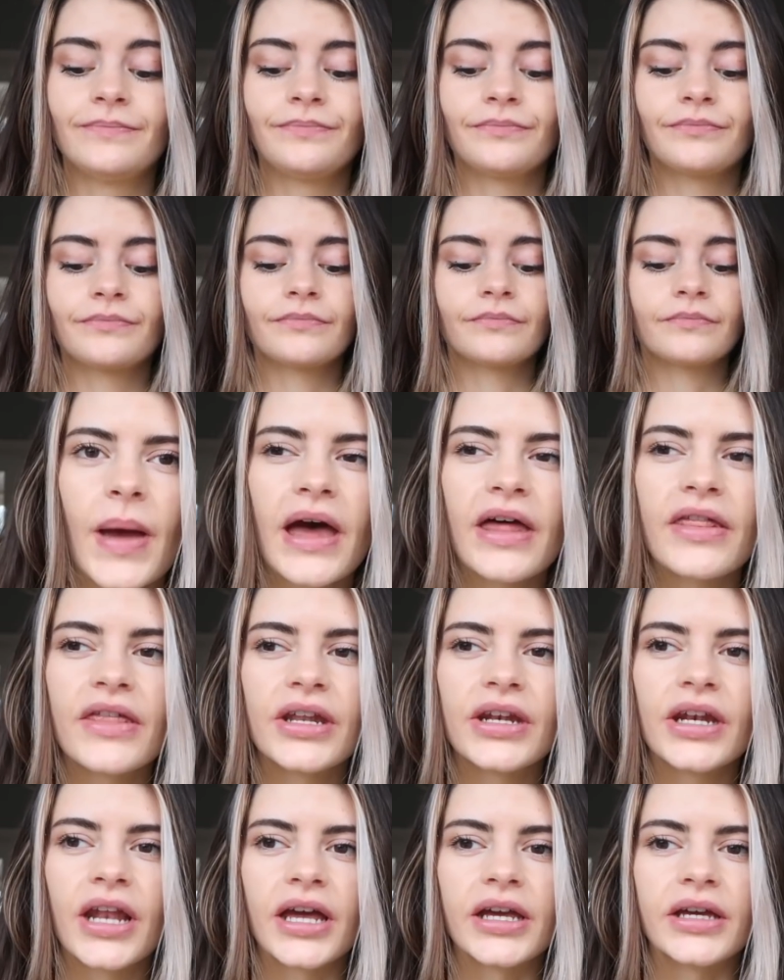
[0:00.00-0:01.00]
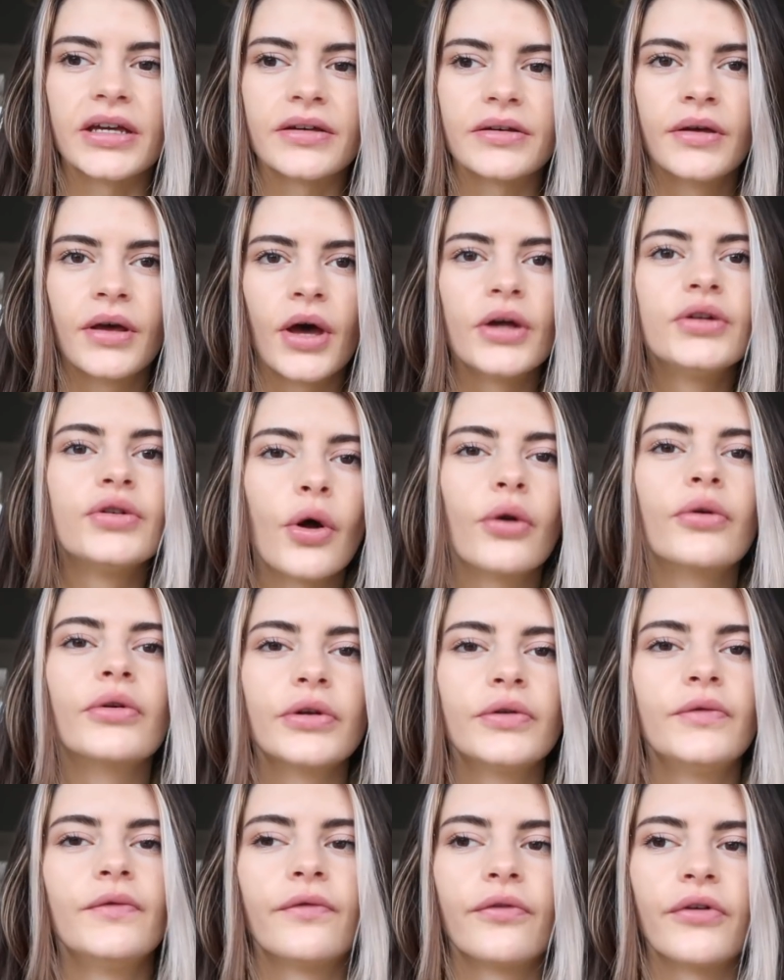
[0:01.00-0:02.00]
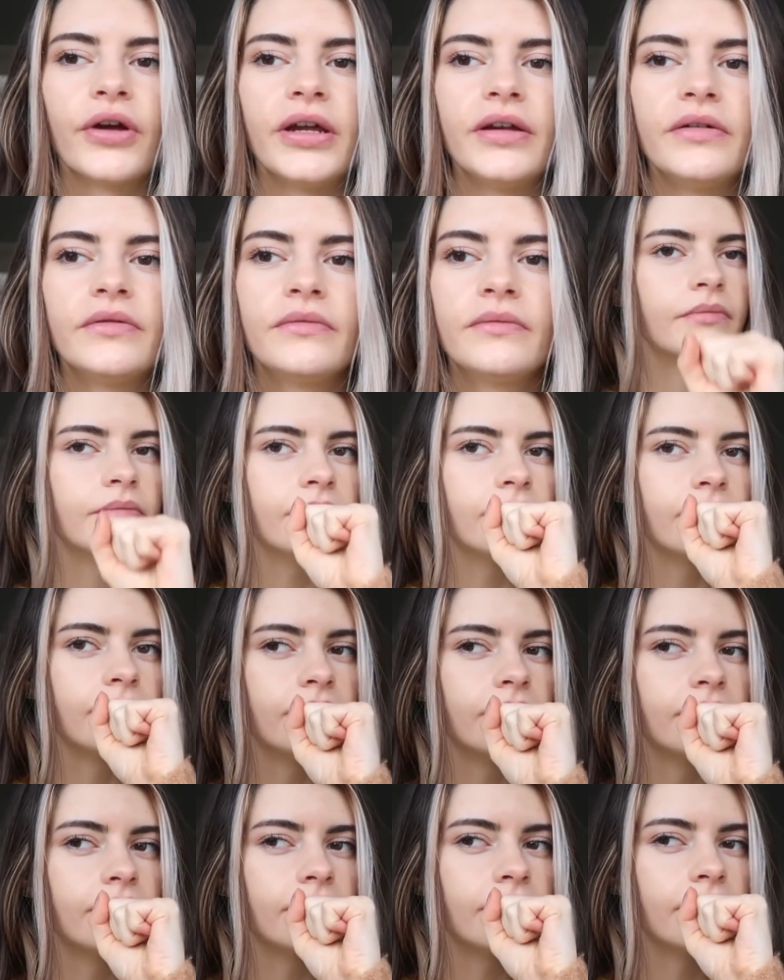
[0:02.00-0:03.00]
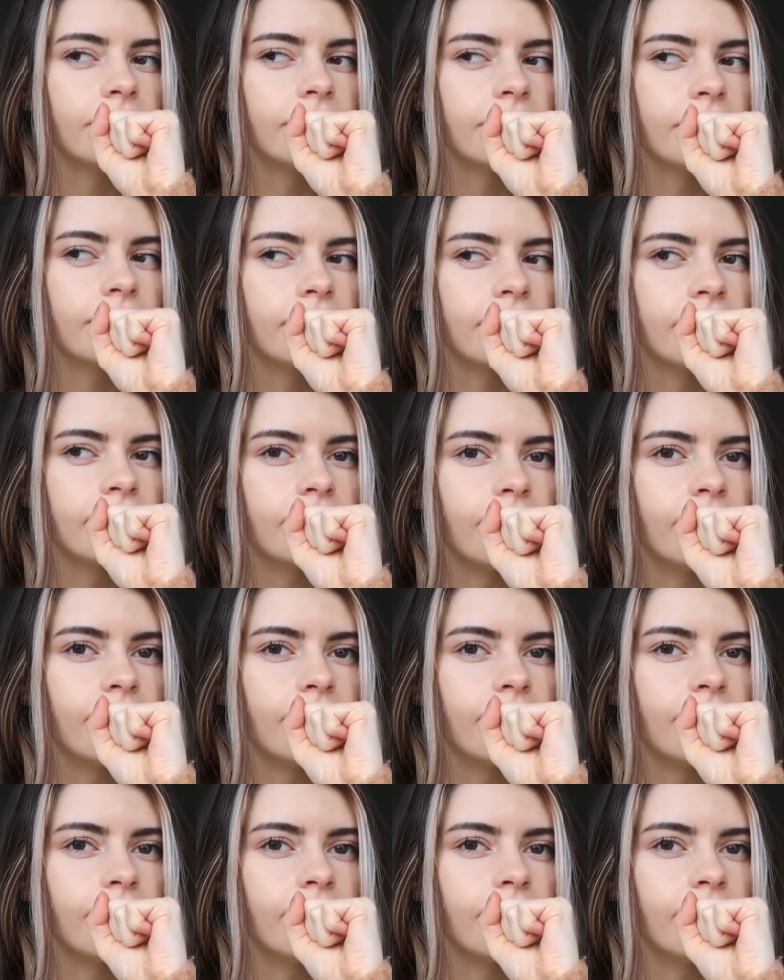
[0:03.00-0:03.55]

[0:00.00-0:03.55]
That's better than like a non-gluten-free, non-vegan cake.